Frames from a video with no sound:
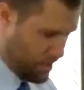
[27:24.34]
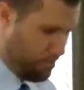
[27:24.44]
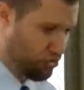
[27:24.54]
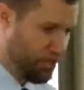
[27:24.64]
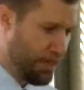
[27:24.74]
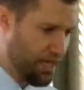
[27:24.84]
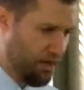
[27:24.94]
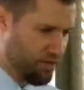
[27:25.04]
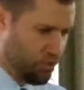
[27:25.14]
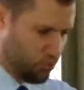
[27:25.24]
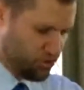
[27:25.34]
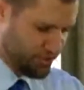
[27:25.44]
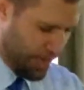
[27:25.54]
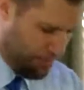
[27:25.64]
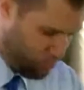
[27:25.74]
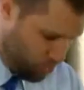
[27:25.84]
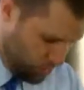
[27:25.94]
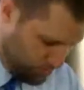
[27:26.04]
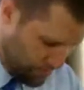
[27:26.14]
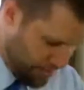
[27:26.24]
The Mosaic covenant was
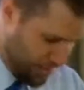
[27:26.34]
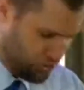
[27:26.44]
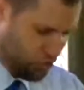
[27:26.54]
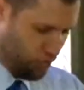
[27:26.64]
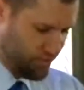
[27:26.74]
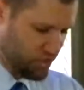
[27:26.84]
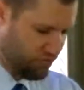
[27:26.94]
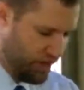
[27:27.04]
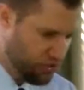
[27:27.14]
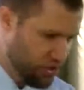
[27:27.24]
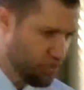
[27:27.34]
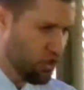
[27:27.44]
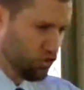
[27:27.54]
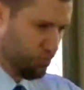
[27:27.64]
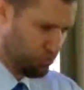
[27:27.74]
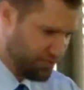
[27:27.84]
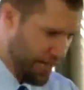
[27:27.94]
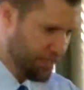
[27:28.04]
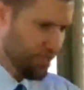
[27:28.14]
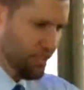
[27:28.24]
temporal. It served its function to
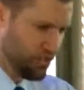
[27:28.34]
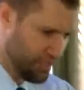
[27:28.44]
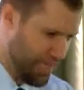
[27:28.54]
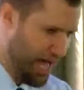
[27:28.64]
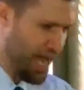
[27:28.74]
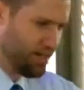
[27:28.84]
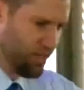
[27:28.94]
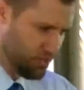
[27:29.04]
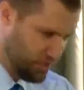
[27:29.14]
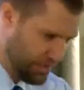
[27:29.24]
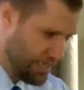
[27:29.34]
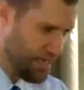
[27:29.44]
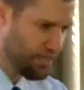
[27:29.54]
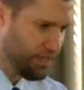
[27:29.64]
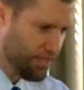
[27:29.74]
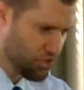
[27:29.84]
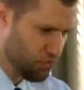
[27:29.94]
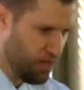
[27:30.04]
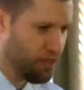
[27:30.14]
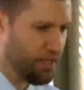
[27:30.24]
protect, to guide, to lead
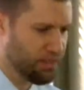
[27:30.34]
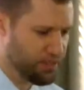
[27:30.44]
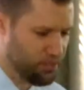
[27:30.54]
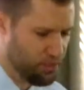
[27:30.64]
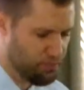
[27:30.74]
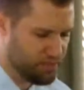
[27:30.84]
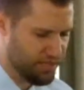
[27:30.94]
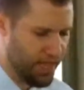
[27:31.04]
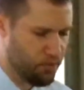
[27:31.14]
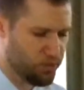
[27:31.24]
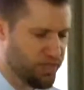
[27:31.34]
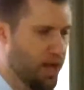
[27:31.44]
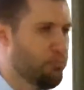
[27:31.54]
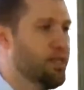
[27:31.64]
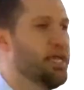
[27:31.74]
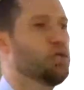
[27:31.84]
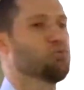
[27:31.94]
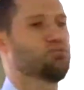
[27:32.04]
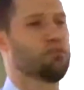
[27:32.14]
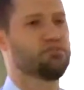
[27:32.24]
Israel until the Messiah would come. It
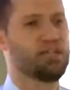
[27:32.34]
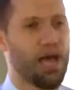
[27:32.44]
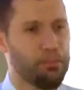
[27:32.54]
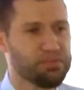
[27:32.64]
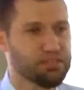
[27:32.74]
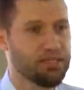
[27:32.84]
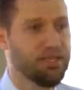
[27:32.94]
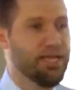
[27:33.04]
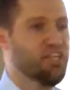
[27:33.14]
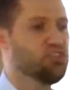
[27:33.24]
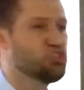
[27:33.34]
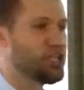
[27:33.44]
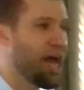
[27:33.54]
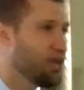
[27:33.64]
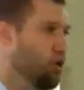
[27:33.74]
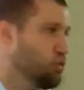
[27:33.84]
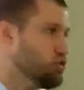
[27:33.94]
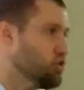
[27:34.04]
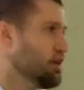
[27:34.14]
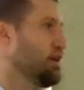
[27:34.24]
was full of types and
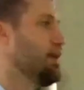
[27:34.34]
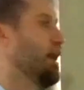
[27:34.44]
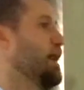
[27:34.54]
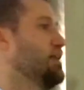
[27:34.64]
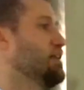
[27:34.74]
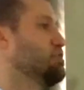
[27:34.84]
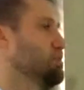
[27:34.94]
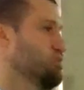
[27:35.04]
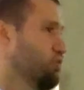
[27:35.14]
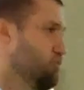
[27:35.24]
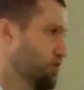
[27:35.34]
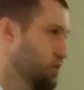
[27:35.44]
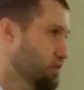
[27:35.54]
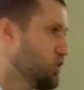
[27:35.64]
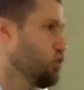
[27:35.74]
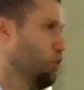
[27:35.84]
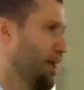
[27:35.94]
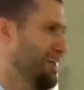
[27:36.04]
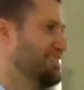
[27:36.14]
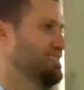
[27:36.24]
shadows, and it has been fulfilled.
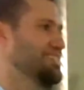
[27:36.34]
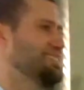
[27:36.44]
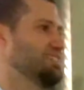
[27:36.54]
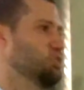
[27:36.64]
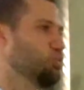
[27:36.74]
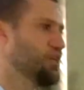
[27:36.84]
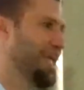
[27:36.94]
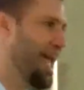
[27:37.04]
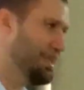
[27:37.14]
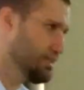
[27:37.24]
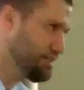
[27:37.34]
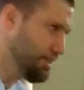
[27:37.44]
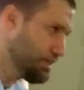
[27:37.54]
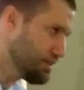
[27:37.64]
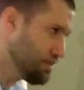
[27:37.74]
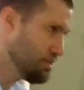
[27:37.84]
Christ is the reality.